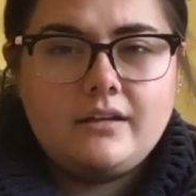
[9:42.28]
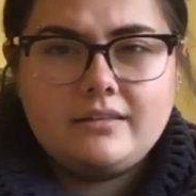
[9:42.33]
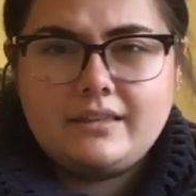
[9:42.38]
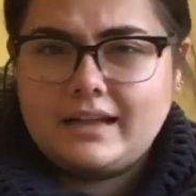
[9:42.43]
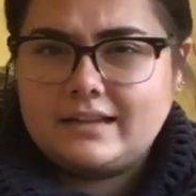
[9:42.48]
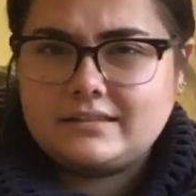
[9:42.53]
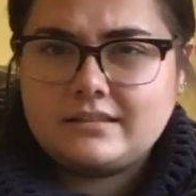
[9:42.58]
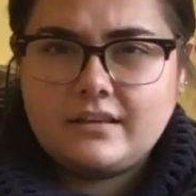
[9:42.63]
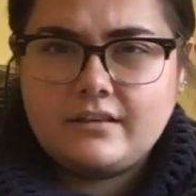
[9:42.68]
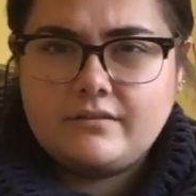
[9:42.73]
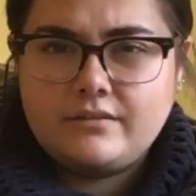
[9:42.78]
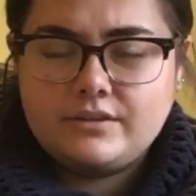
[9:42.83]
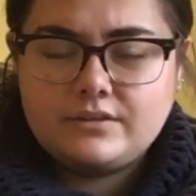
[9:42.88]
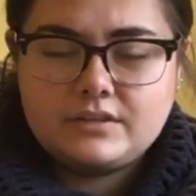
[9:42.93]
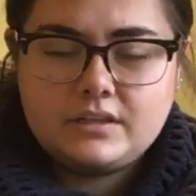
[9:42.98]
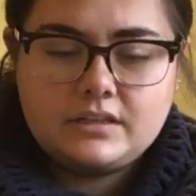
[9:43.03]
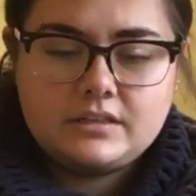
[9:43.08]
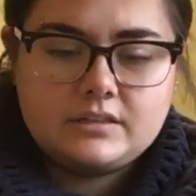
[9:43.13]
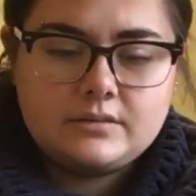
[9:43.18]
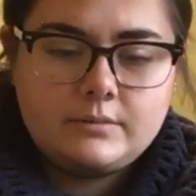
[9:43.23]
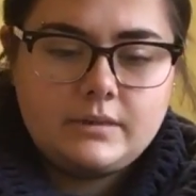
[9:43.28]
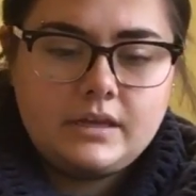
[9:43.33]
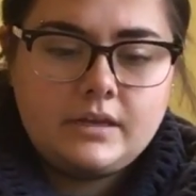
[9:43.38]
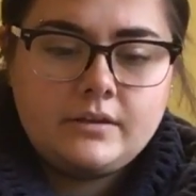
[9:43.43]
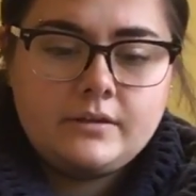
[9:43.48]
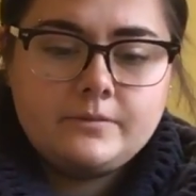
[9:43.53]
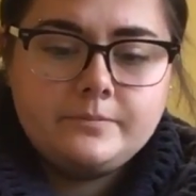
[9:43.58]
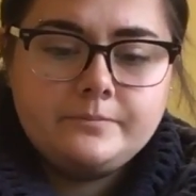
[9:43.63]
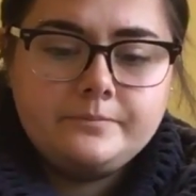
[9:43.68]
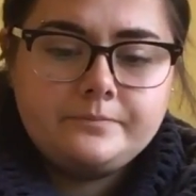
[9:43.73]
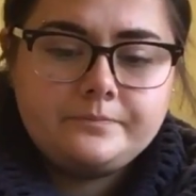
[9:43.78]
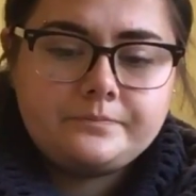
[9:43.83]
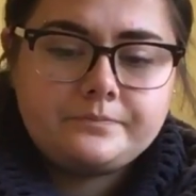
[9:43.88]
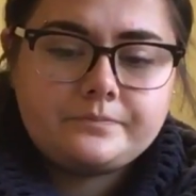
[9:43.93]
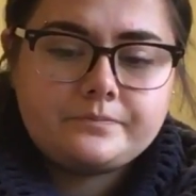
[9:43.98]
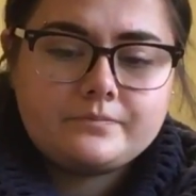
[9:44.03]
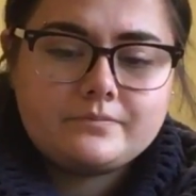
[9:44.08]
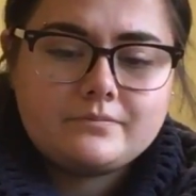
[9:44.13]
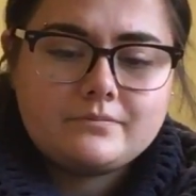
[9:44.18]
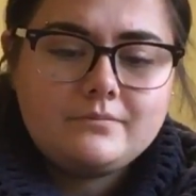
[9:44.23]
That's confusing to me.
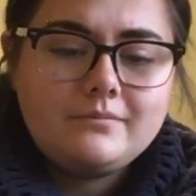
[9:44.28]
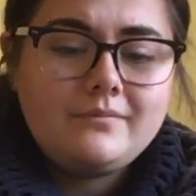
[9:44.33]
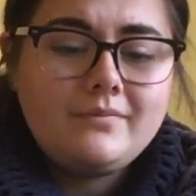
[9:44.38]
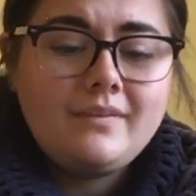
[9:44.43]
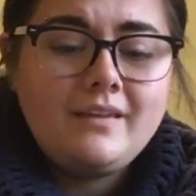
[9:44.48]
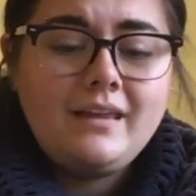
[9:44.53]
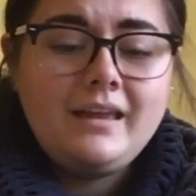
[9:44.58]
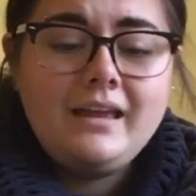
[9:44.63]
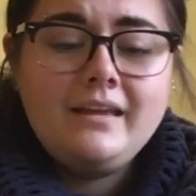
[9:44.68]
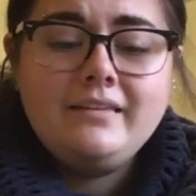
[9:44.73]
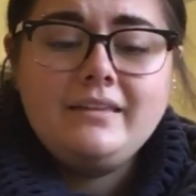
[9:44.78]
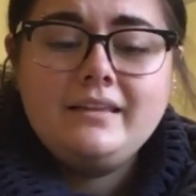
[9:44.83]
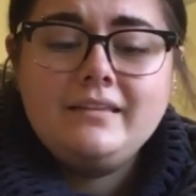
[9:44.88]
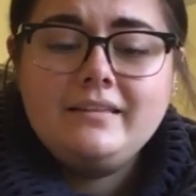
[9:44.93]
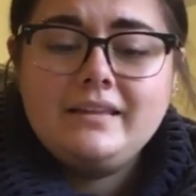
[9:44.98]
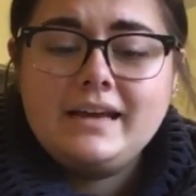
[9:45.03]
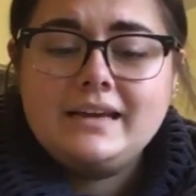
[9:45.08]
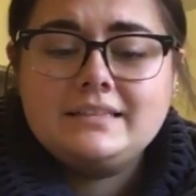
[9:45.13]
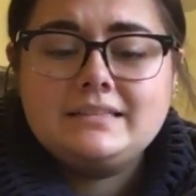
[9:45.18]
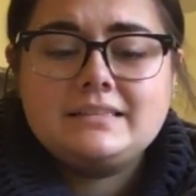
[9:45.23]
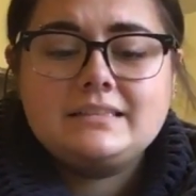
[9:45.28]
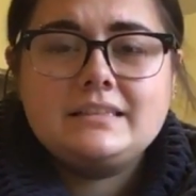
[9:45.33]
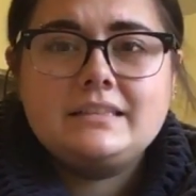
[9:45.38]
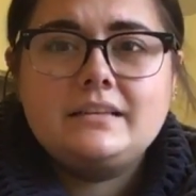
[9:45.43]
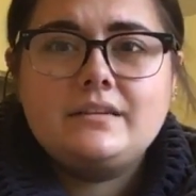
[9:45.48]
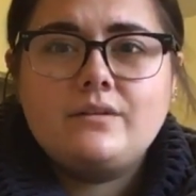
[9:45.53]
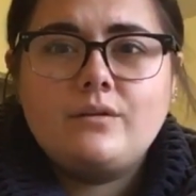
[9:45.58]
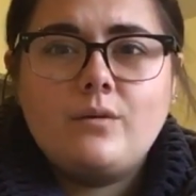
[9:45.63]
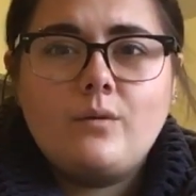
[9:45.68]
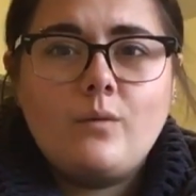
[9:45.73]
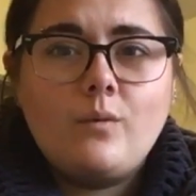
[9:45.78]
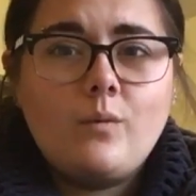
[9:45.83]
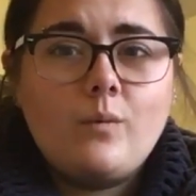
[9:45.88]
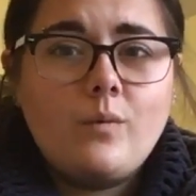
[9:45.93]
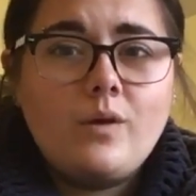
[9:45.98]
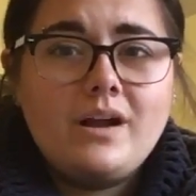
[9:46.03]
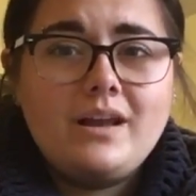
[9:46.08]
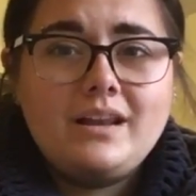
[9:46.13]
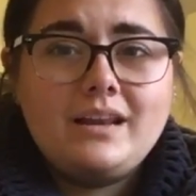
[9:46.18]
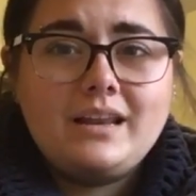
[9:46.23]
And then lastly,
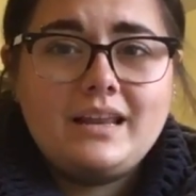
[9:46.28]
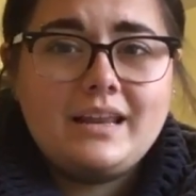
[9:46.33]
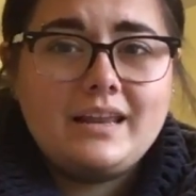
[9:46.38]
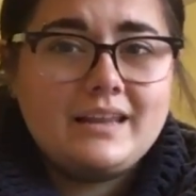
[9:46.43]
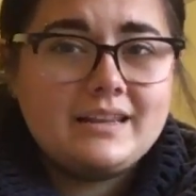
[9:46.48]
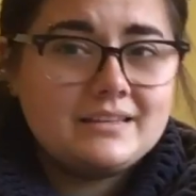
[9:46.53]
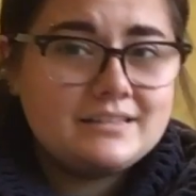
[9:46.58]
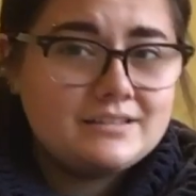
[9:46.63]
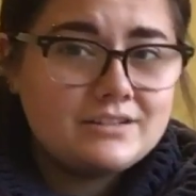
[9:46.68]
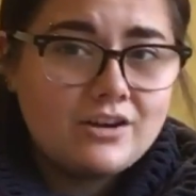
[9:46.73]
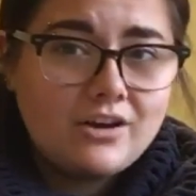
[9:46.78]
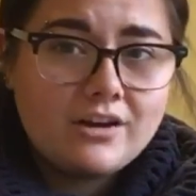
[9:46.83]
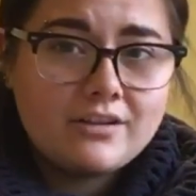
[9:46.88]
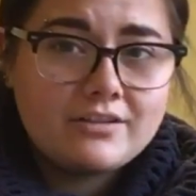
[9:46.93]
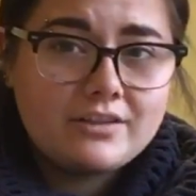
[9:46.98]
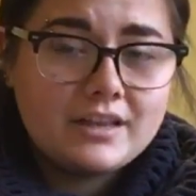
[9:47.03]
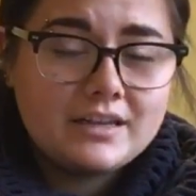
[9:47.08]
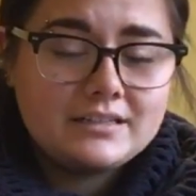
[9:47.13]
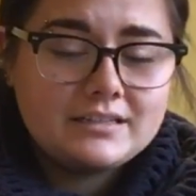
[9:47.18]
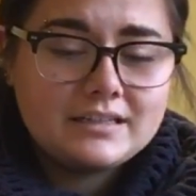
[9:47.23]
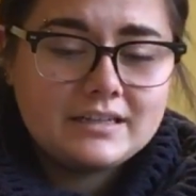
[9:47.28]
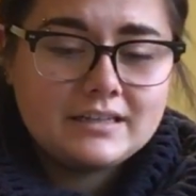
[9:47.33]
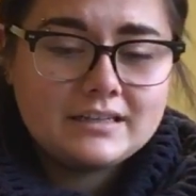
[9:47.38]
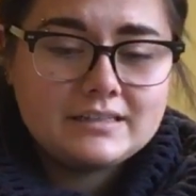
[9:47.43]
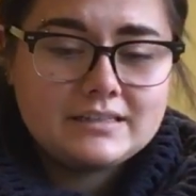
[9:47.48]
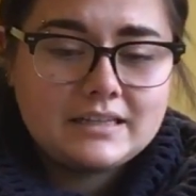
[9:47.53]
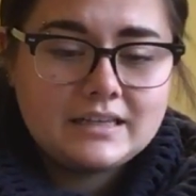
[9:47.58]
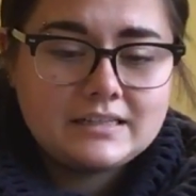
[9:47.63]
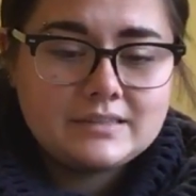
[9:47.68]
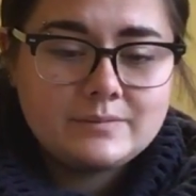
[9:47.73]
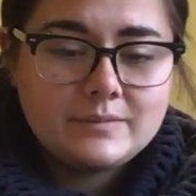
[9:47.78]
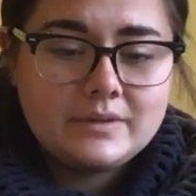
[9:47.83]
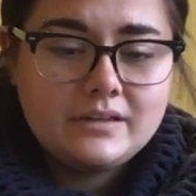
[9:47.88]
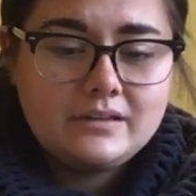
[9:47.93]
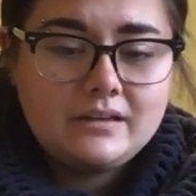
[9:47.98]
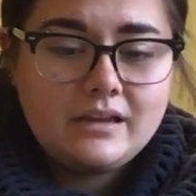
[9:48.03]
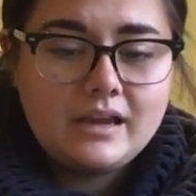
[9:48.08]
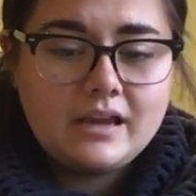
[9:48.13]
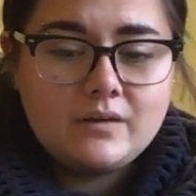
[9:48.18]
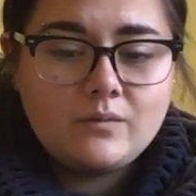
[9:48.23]
what is authentic
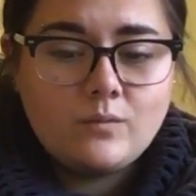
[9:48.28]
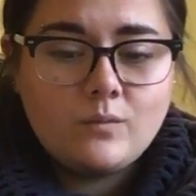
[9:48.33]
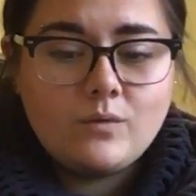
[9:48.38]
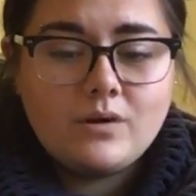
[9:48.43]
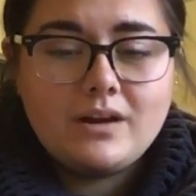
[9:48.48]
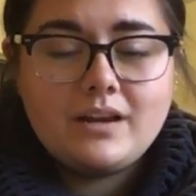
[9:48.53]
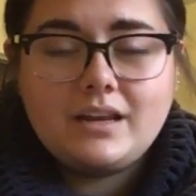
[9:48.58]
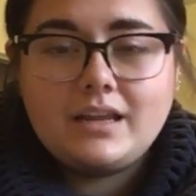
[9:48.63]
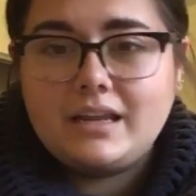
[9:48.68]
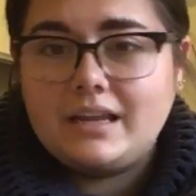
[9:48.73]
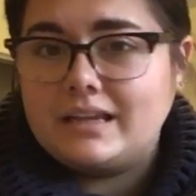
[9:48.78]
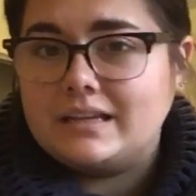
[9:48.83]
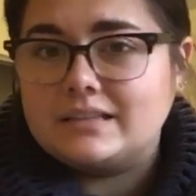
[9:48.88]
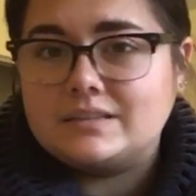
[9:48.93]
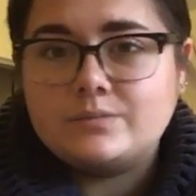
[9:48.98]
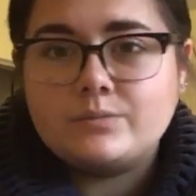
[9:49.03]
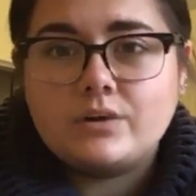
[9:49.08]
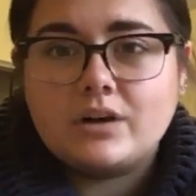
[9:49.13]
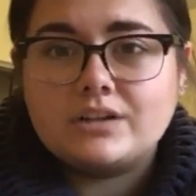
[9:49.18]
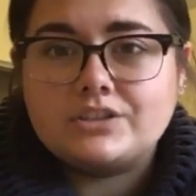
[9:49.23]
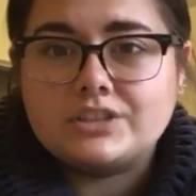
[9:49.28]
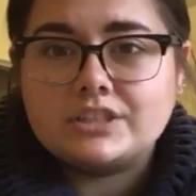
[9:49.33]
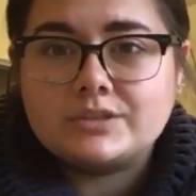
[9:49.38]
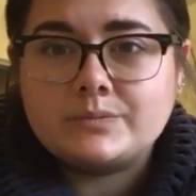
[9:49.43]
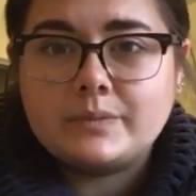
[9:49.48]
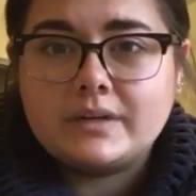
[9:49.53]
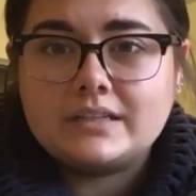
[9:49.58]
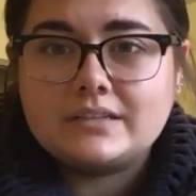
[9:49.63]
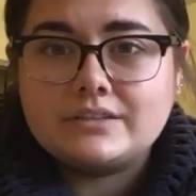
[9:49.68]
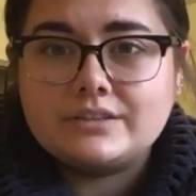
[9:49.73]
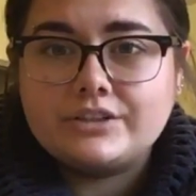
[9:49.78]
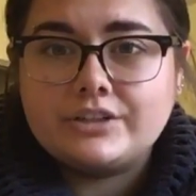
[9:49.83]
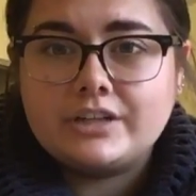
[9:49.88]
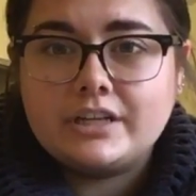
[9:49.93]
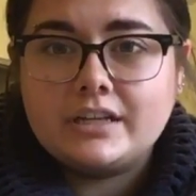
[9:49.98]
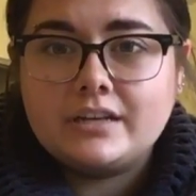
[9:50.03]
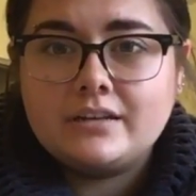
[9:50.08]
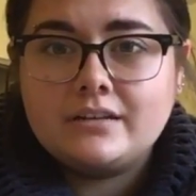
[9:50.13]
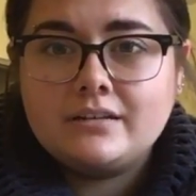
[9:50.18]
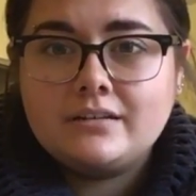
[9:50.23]
assessment and what is project-based
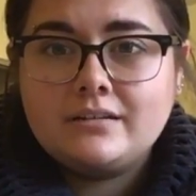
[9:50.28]
learning?